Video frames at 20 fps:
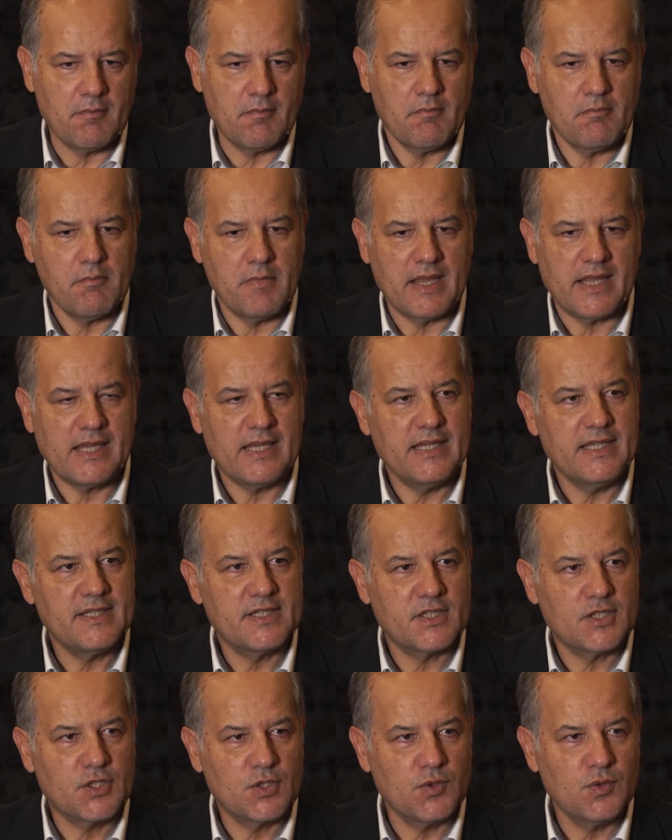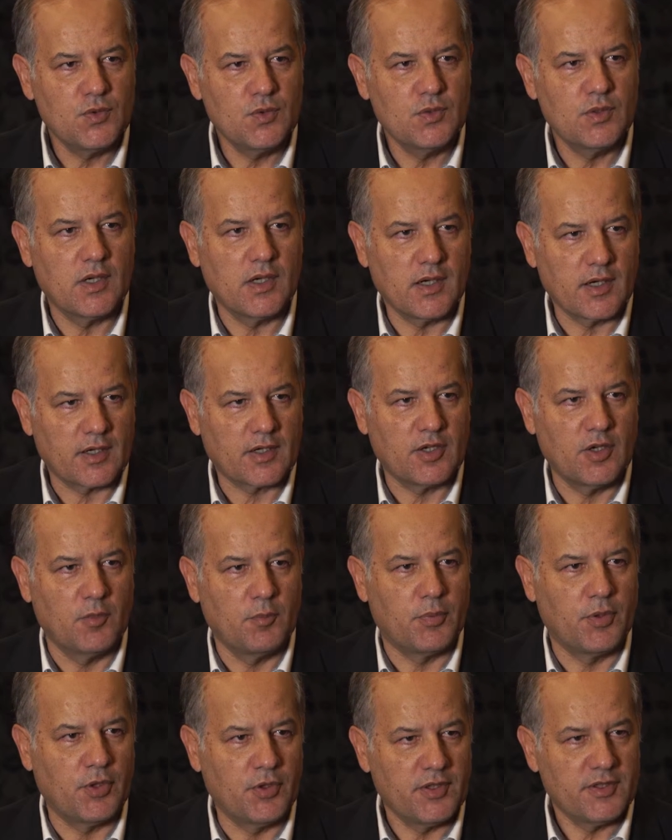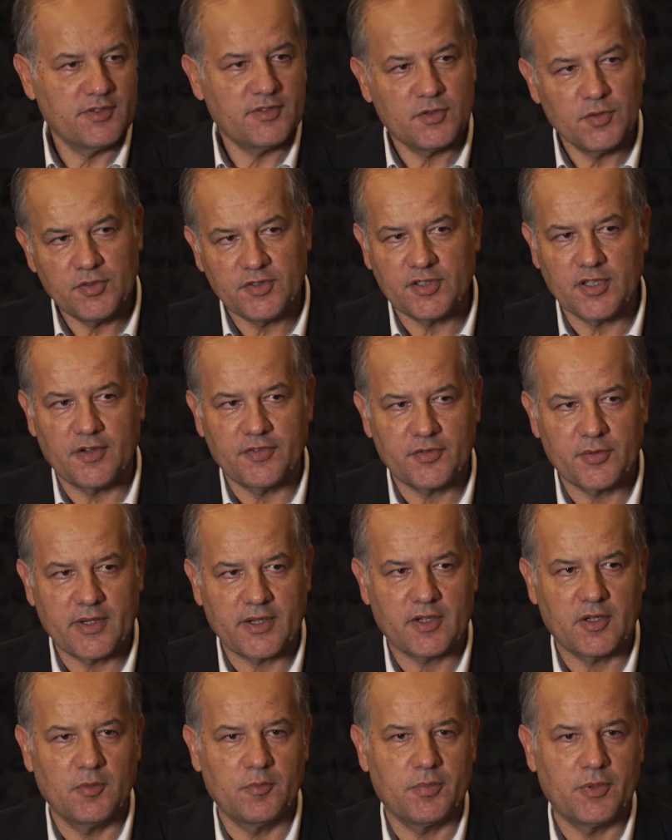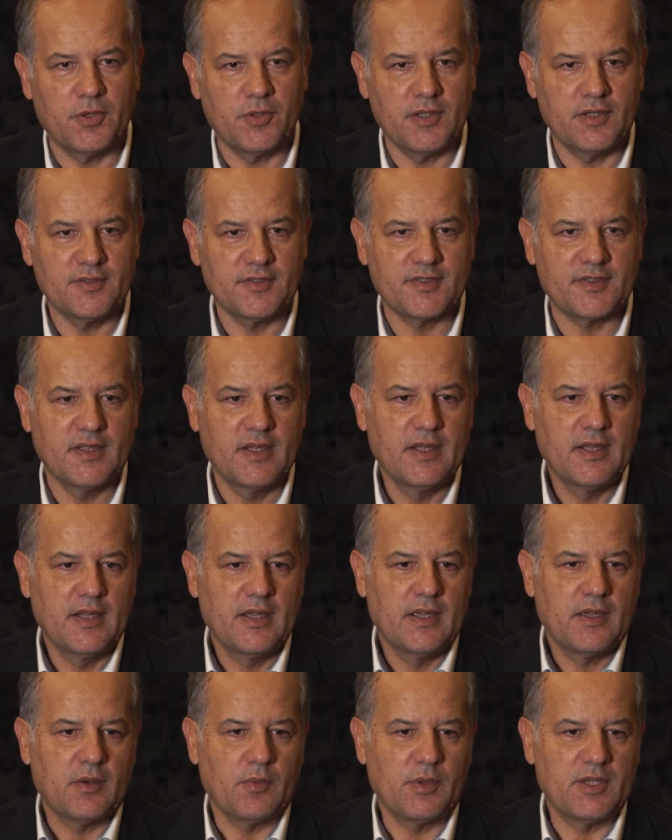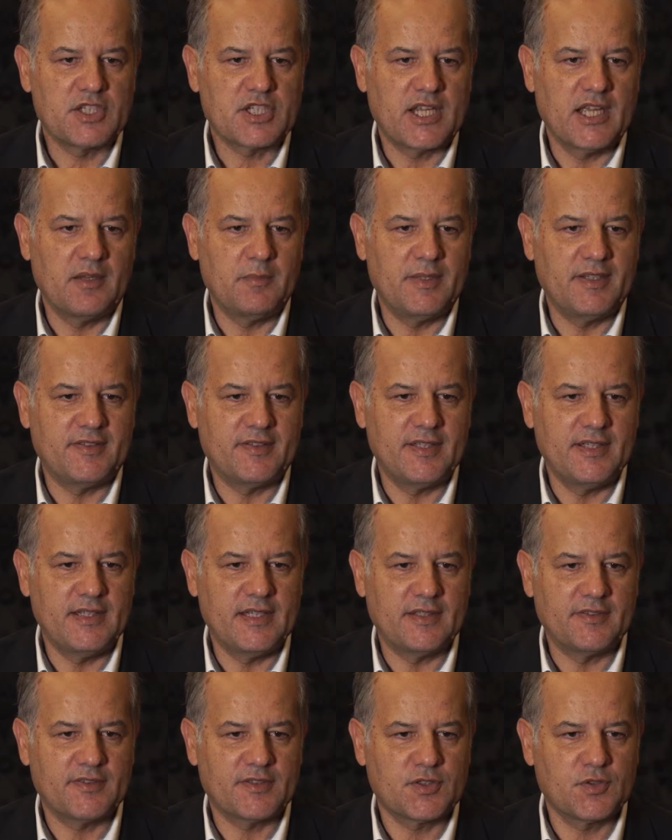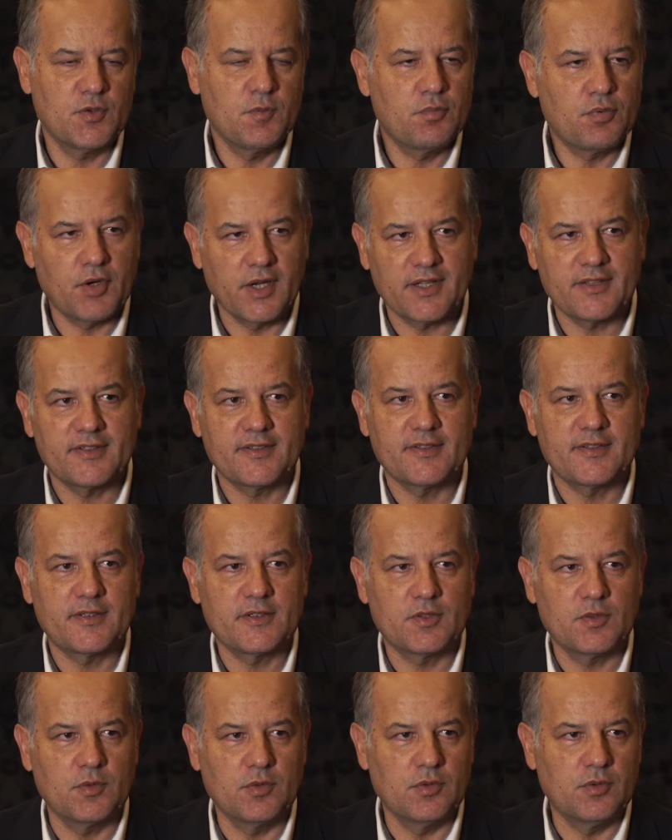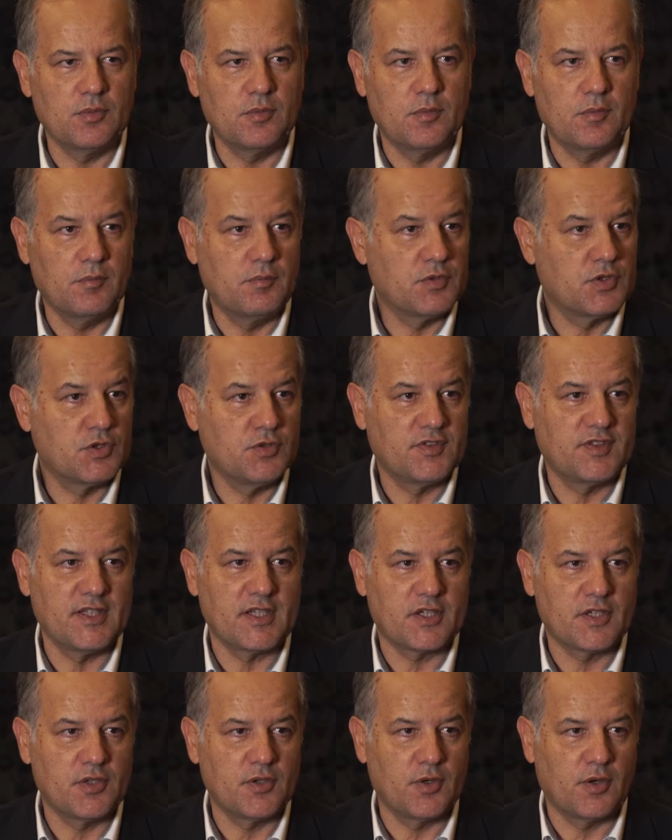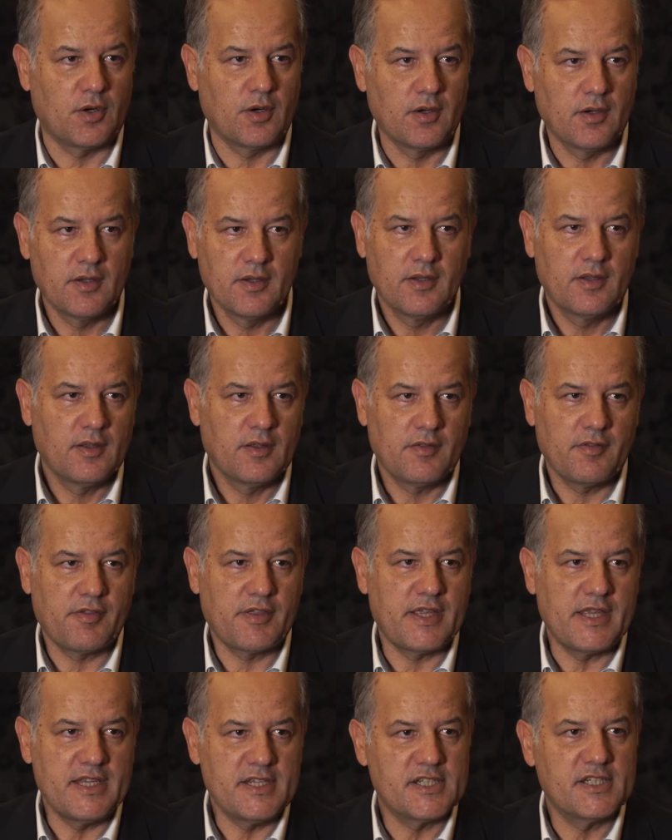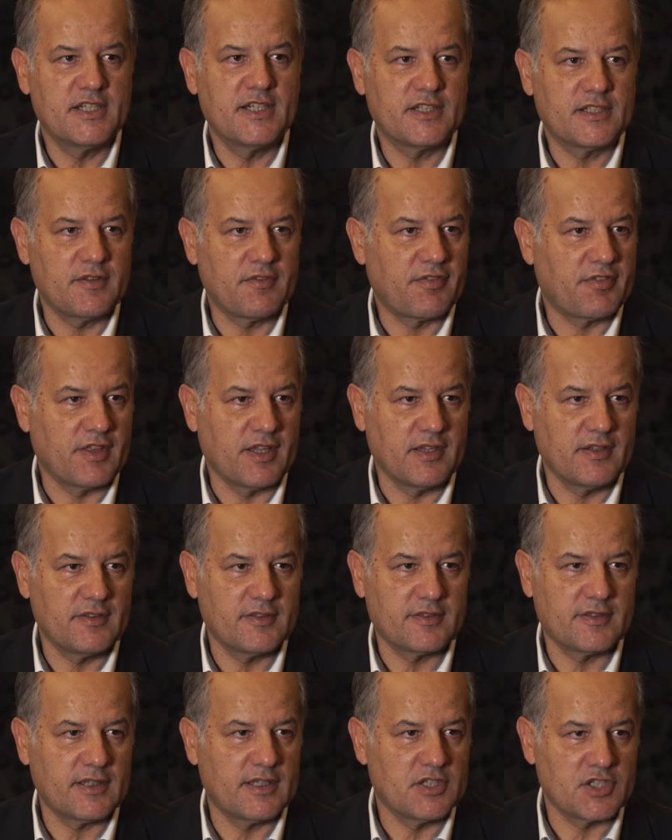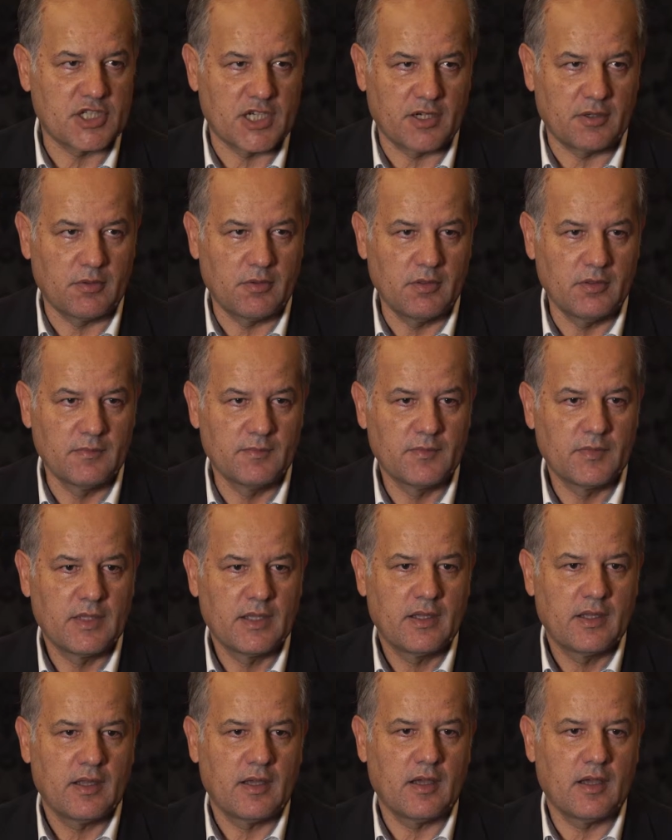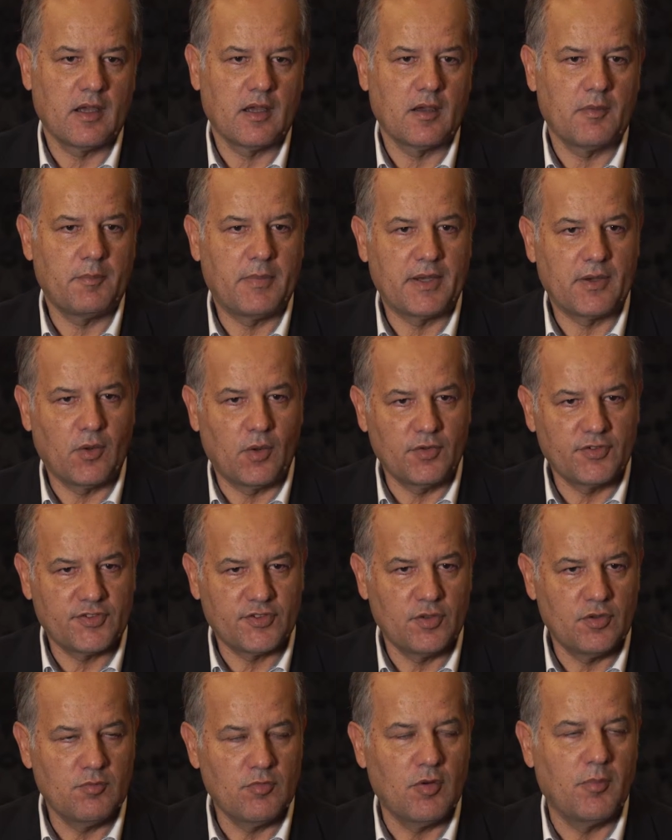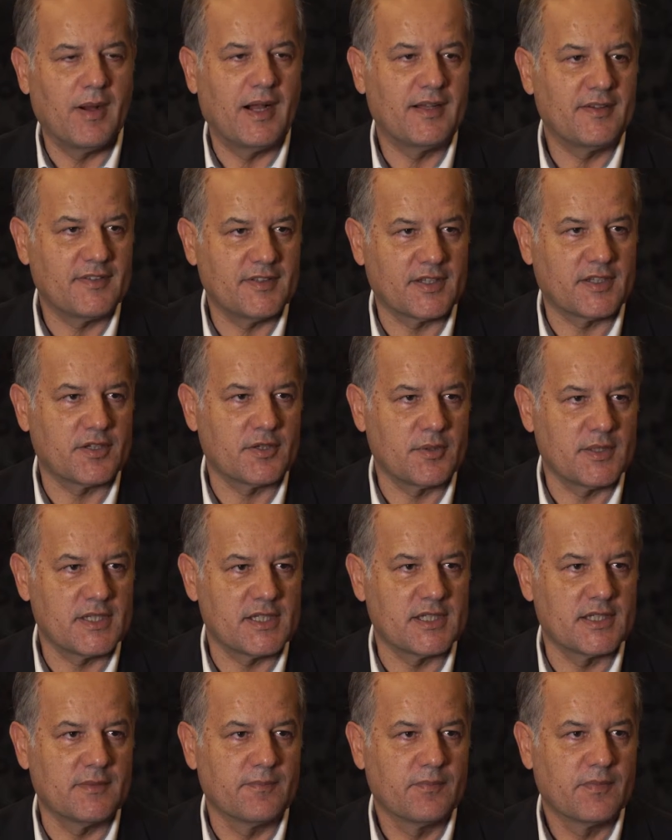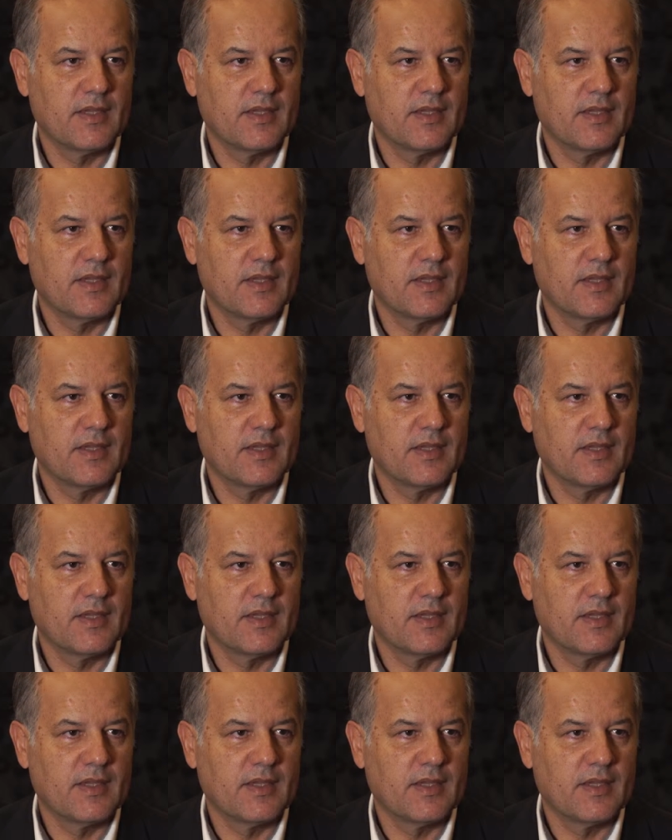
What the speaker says: mainly two software components, which can be seen as two bricks to secure the Internet of Things in general, but also mobile security.